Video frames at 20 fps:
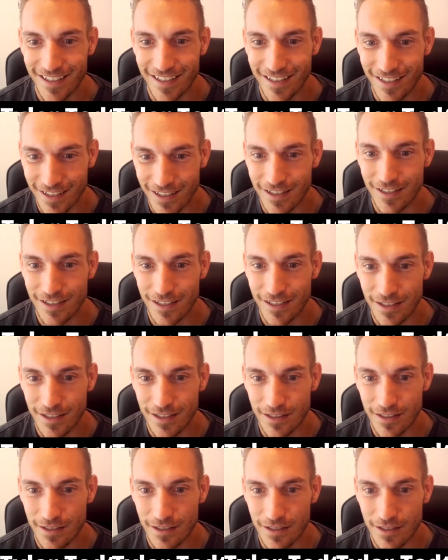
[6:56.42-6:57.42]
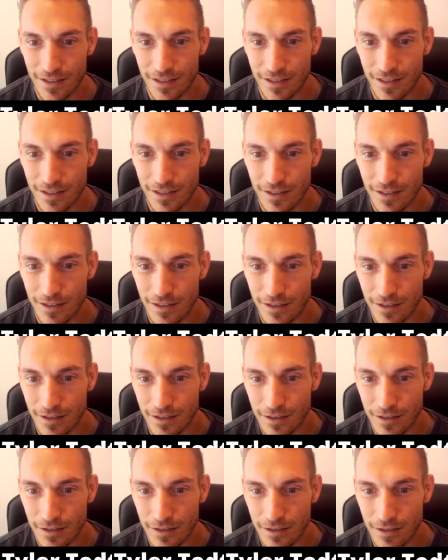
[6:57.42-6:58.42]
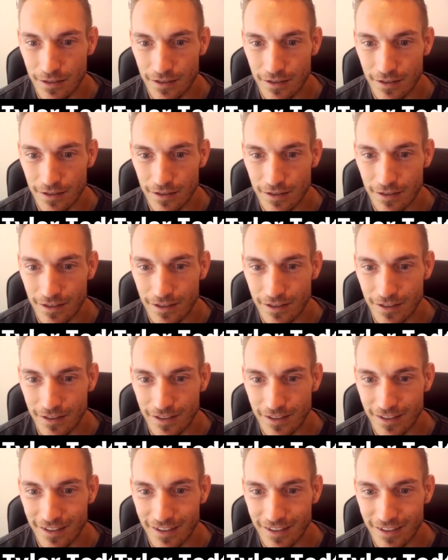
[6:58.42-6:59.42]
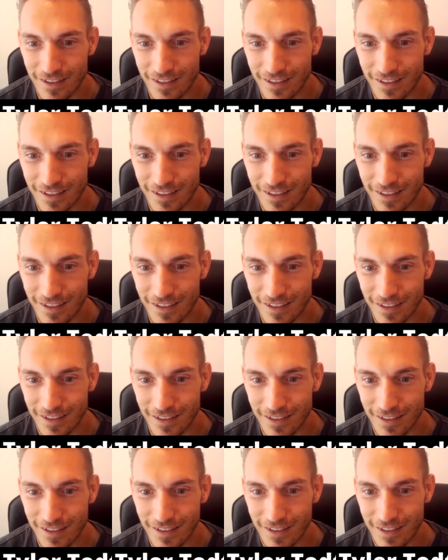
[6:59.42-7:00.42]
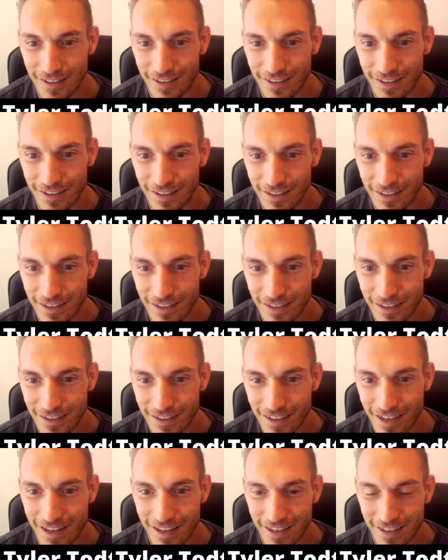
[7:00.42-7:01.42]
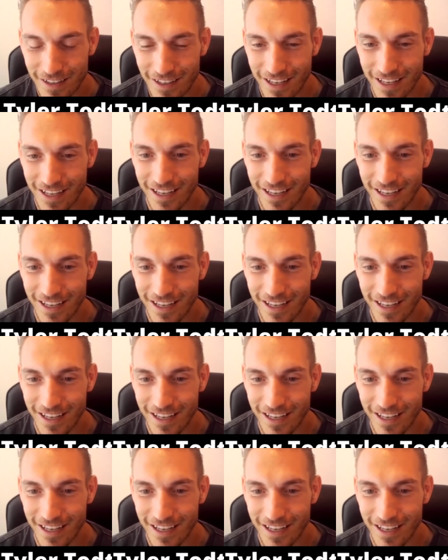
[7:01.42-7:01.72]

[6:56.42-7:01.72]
(not speaking)